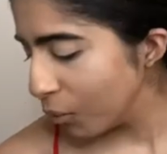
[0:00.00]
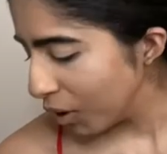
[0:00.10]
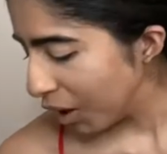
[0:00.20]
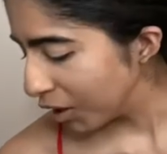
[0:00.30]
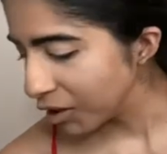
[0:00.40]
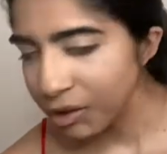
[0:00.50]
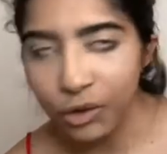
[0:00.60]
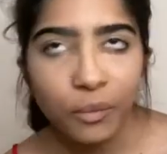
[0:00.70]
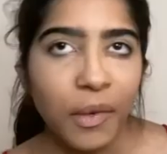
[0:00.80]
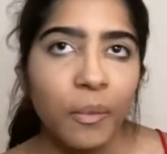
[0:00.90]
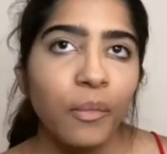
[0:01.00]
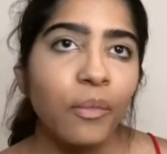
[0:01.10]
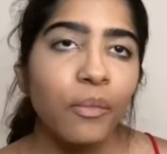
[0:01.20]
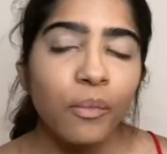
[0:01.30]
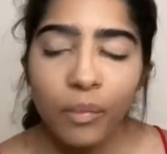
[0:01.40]
i like to do my
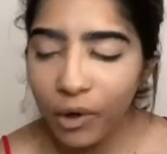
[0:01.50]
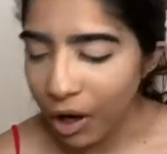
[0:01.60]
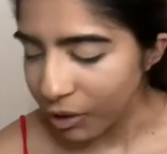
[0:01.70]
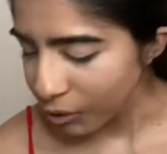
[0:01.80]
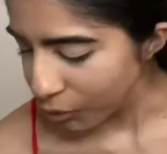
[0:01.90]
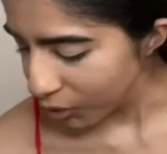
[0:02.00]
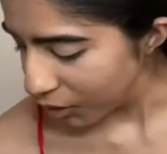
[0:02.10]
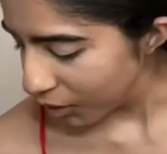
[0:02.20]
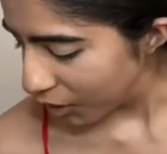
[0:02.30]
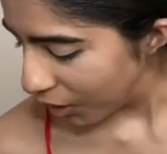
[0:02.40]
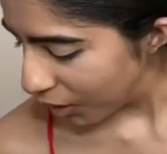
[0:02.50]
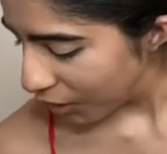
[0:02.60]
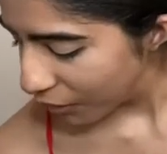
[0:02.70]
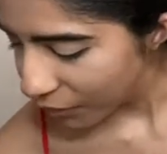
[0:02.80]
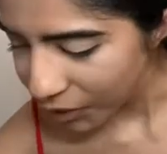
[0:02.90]
contour
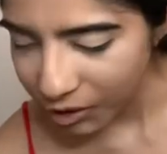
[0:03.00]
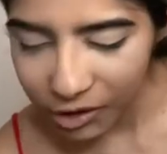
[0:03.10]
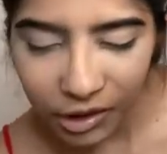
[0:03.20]
first